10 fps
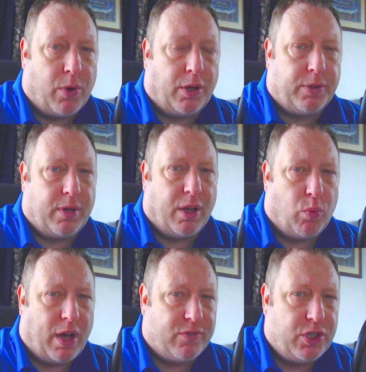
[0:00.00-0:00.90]
on, and
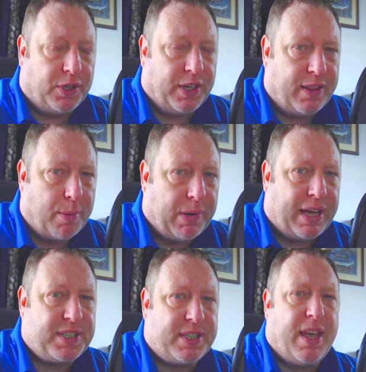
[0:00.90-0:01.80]
what I've done in the
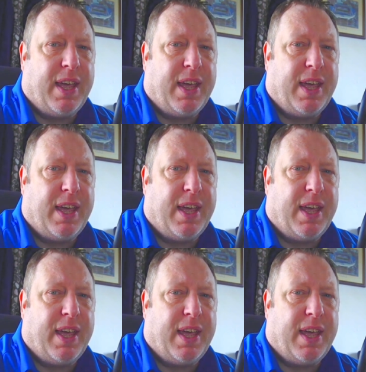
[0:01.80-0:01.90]
past,